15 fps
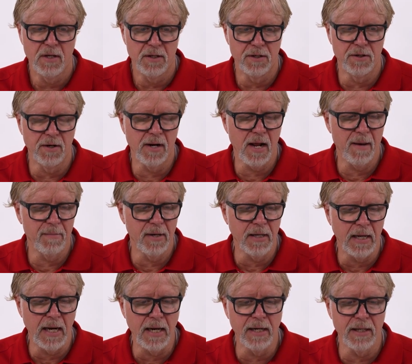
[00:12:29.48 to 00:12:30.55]
You do not make
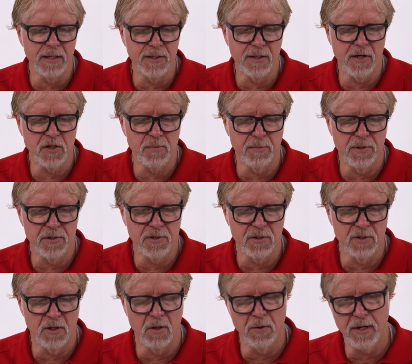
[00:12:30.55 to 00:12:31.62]
any adjustments to
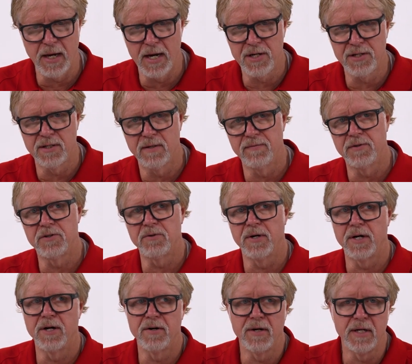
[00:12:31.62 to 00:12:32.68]
the location of the
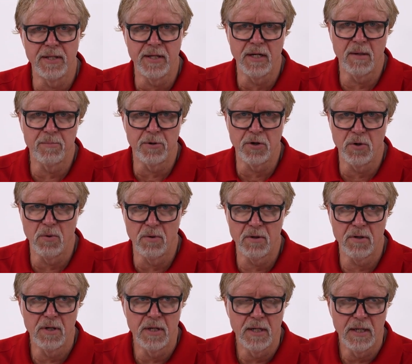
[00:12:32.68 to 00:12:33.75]
trigger in the upper door,